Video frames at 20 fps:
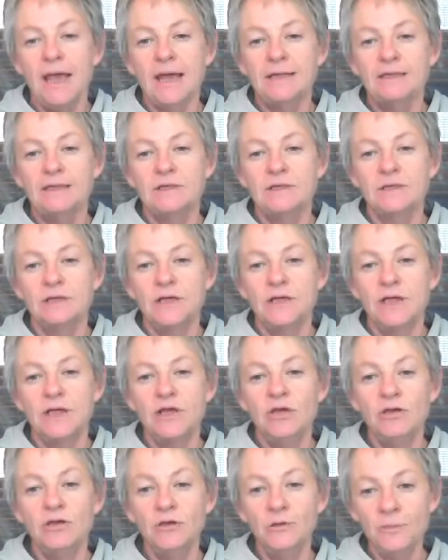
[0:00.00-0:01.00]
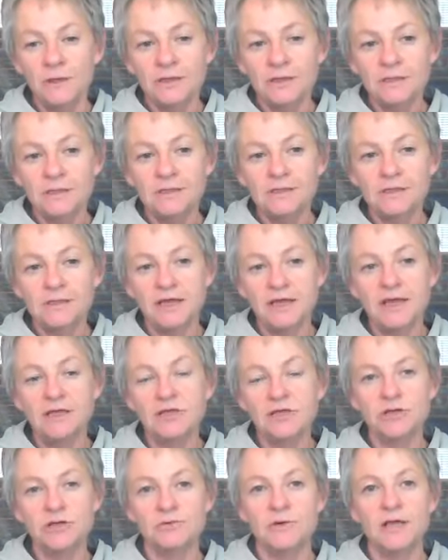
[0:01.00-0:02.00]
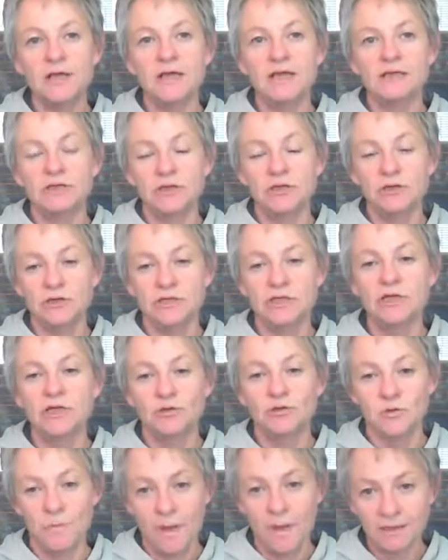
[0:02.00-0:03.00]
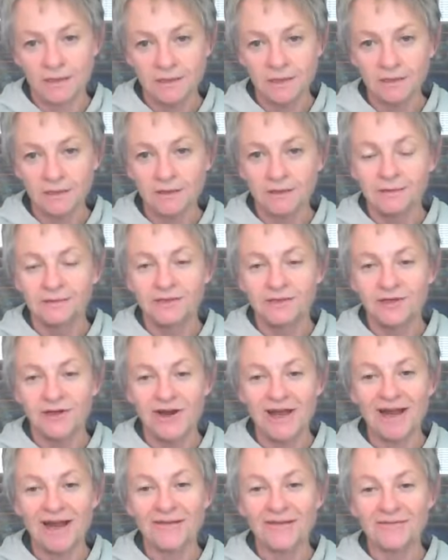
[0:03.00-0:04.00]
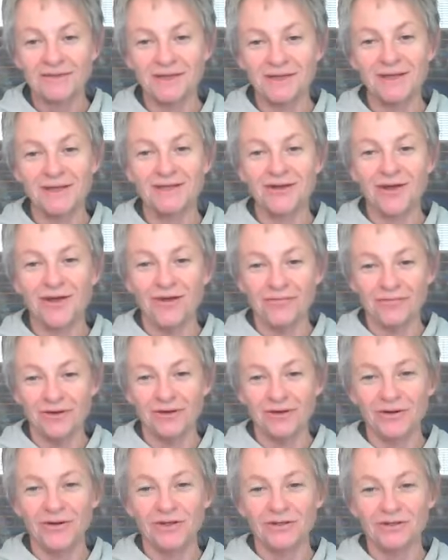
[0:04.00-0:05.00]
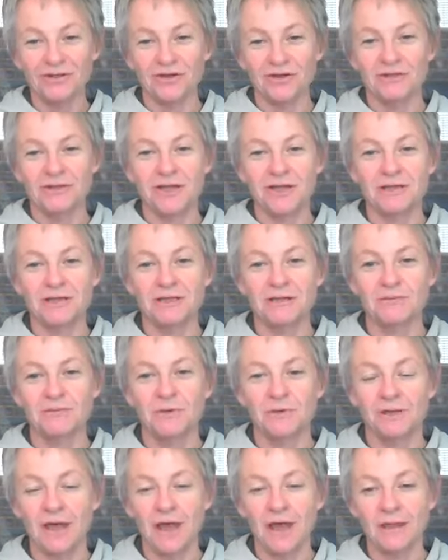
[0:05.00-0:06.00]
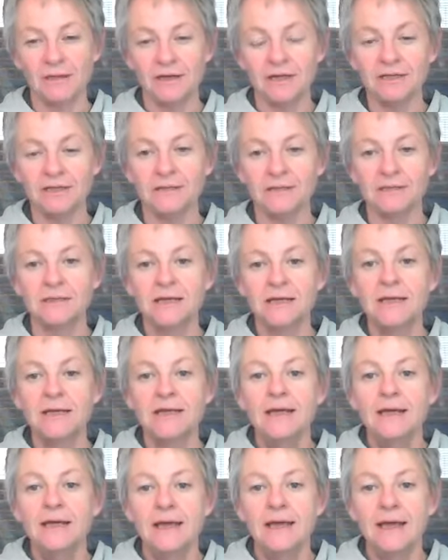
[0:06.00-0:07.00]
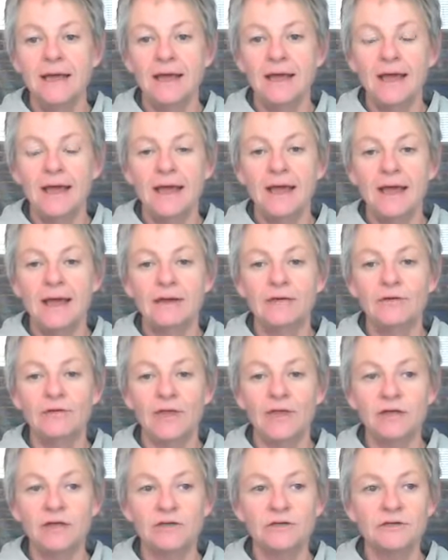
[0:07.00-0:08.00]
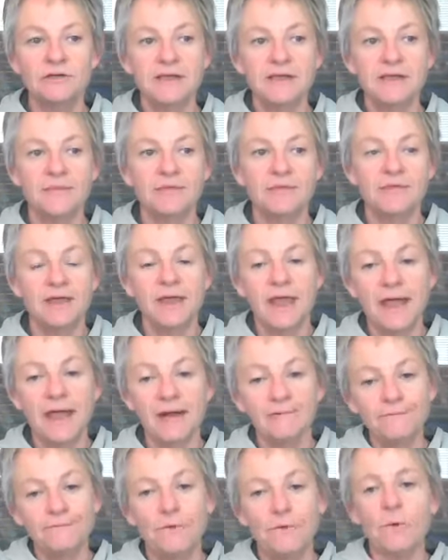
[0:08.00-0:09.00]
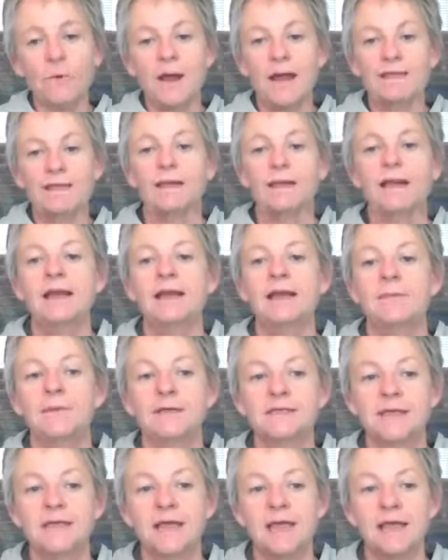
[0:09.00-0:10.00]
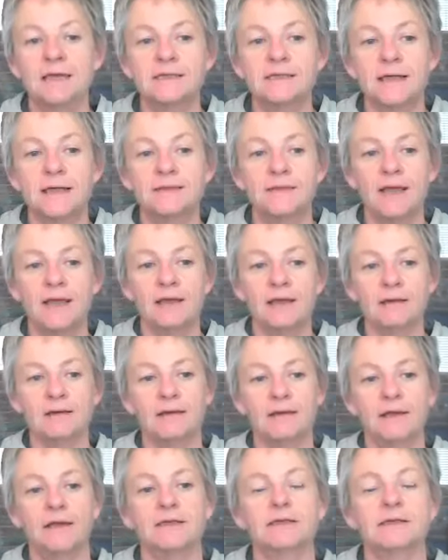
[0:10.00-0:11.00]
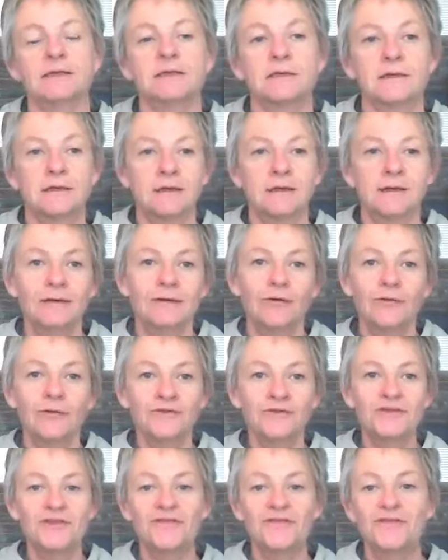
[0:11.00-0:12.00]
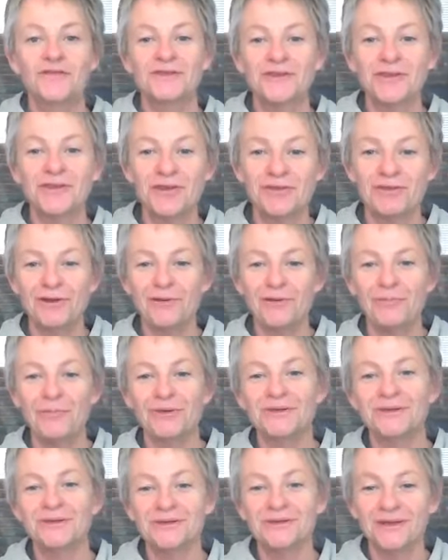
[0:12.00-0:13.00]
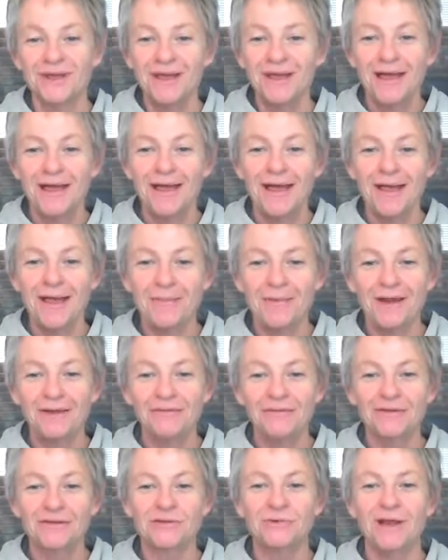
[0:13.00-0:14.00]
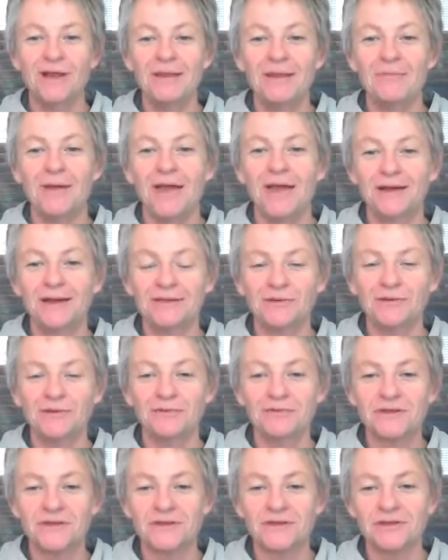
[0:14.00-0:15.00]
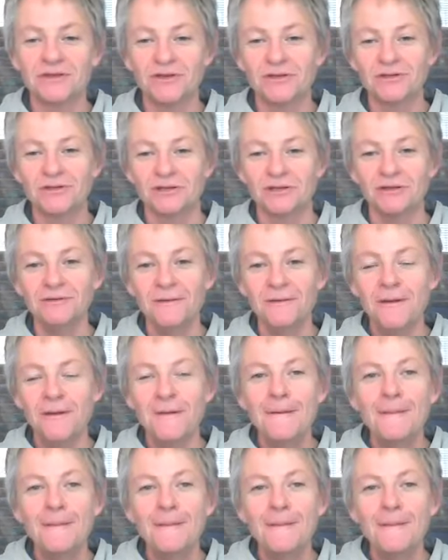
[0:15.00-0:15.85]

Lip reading: And in humans, the injury is usually traumatic. So like I've said, often associated with athletes. And they do something and the ligament tears, and then it's off to the physiotherapist. And if it's really bad, it's off to the surgeon.